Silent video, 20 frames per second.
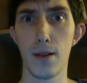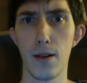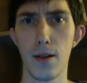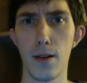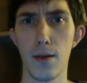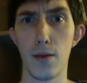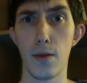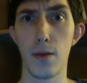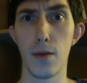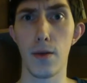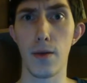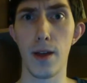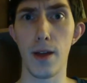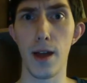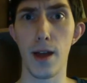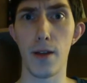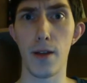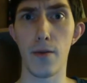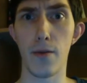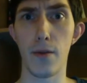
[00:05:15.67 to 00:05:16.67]

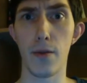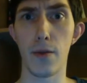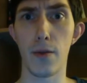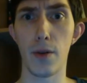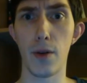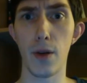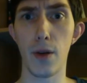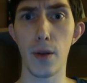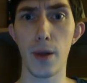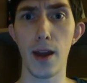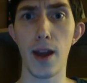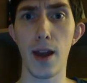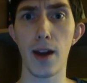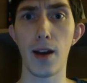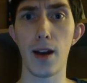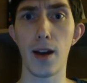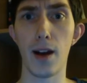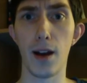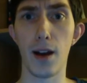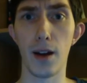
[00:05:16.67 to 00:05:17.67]
with knowing that
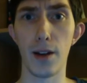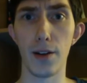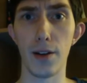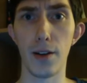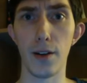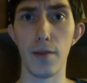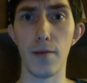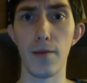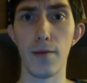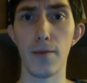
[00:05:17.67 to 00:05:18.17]
knowledge of